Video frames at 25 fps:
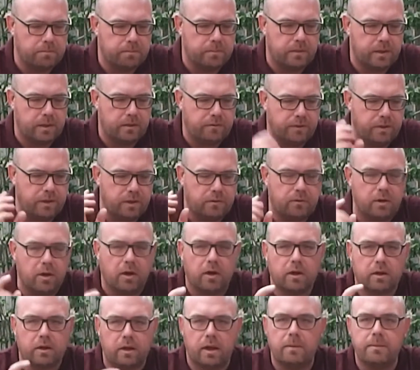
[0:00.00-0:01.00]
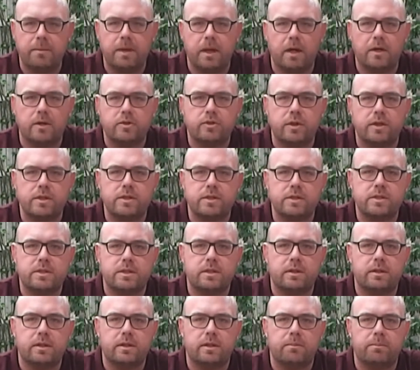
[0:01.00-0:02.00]
if you've got climbing
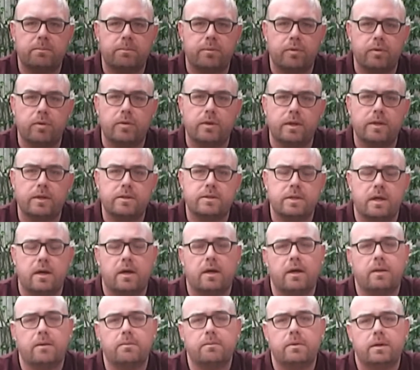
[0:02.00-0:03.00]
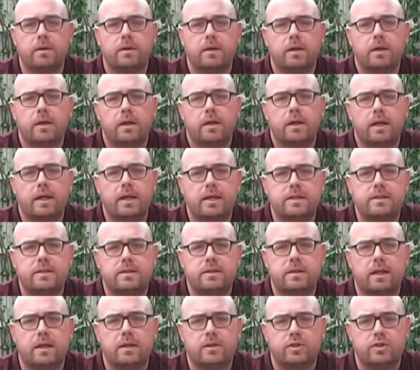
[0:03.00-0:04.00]
hydrangeas, the pruning time
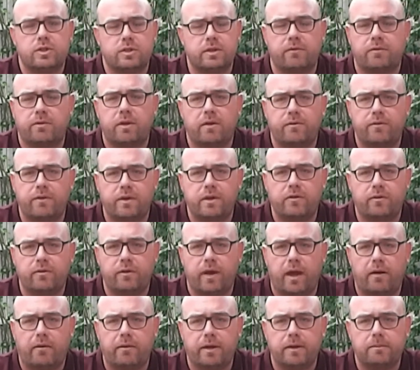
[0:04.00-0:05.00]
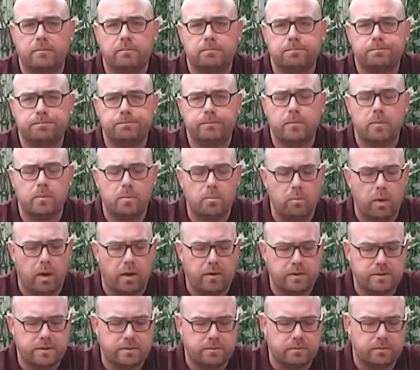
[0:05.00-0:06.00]
is just after they've finished flowering,
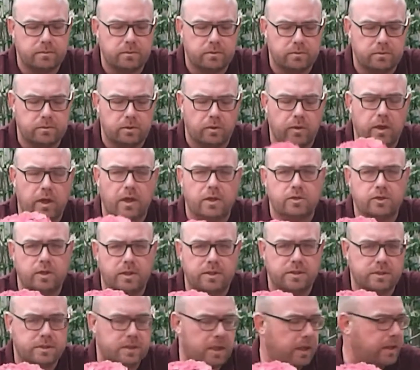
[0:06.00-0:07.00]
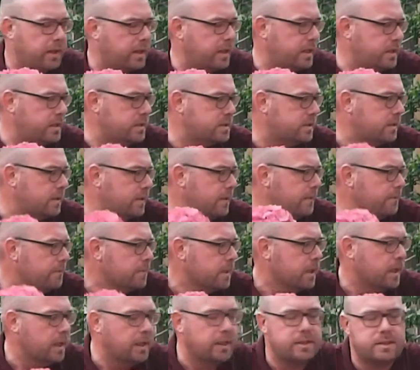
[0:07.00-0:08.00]
whereas other hydrangeas like these,
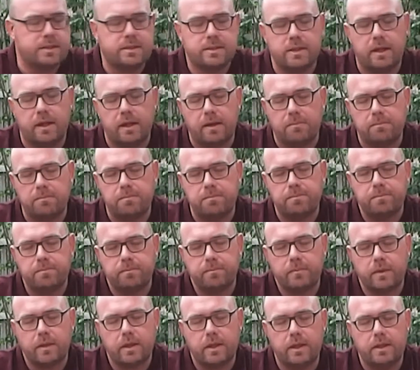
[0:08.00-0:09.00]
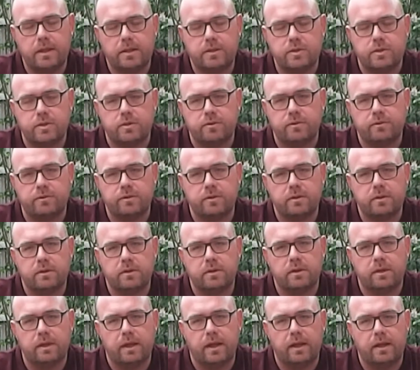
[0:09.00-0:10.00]
it's in sort of
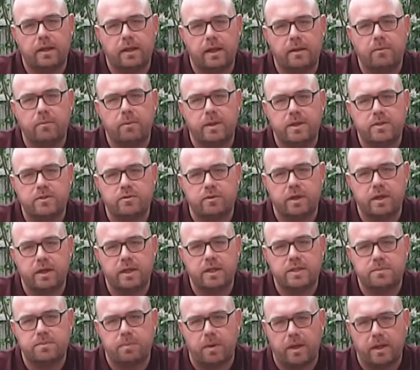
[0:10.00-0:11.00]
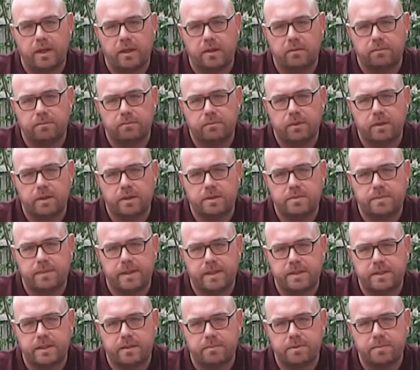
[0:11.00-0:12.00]
late winter, early spring is the
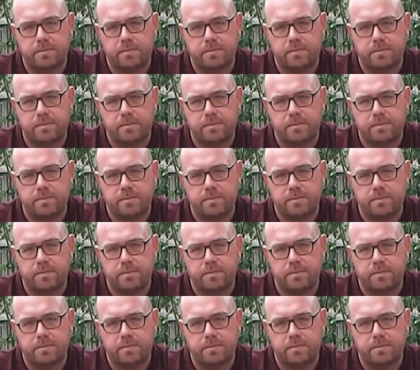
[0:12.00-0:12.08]
best time to